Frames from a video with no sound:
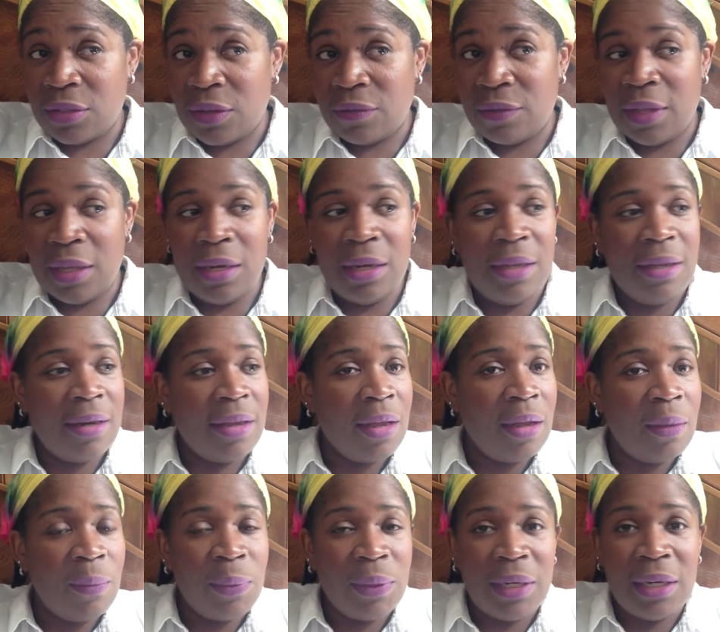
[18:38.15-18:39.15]
If they need
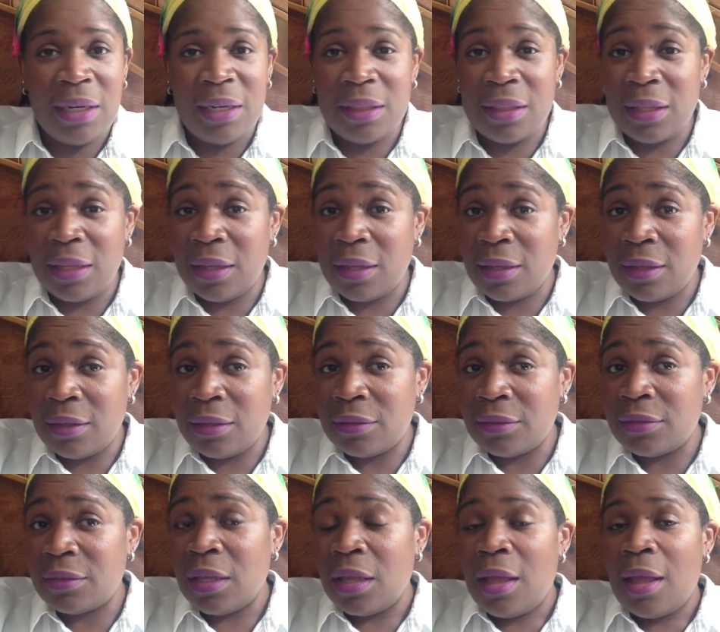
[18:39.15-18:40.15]
help with anything
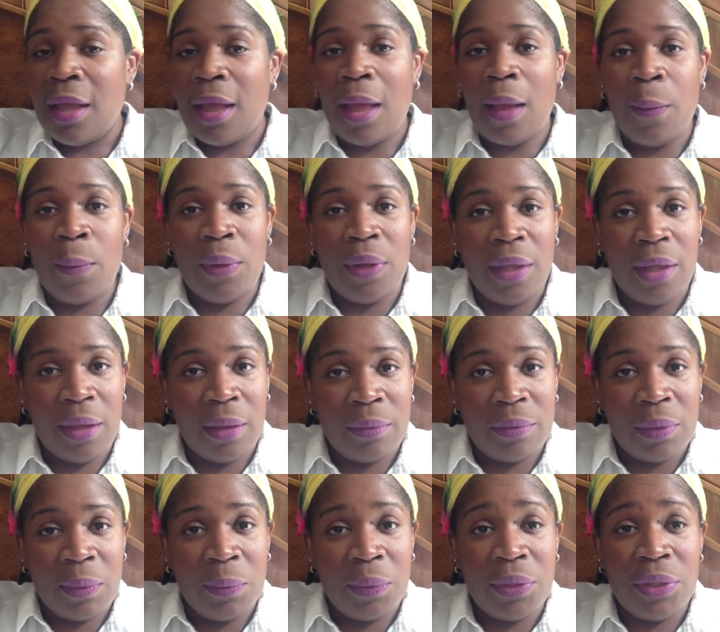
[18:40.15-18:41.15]
else, I will help
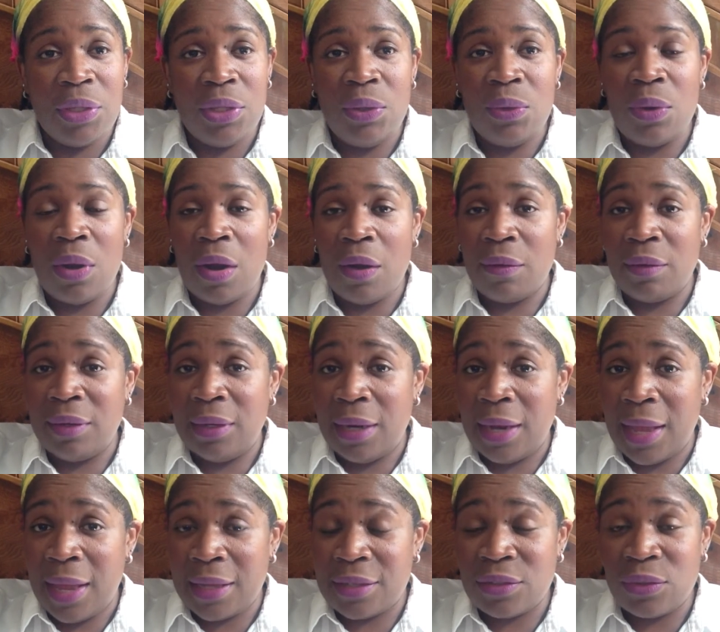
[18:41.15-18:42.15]
them, whether you are
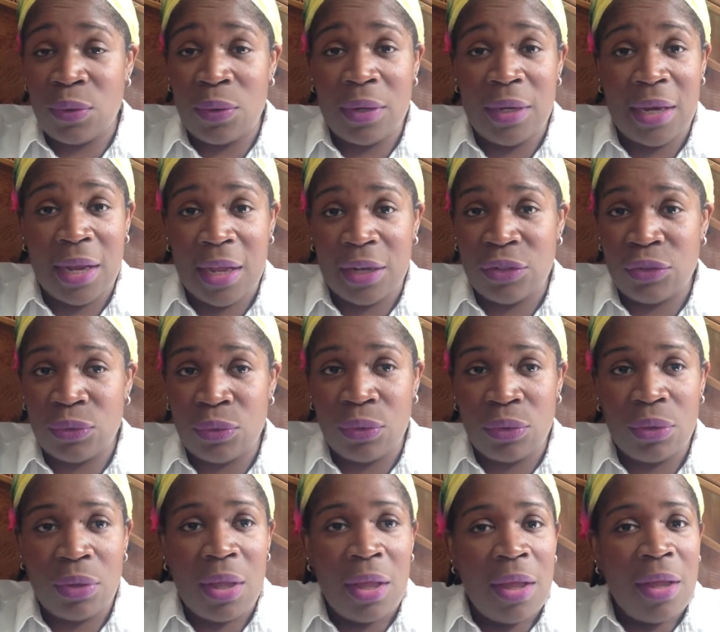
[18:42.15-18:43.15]
relaxed or natural.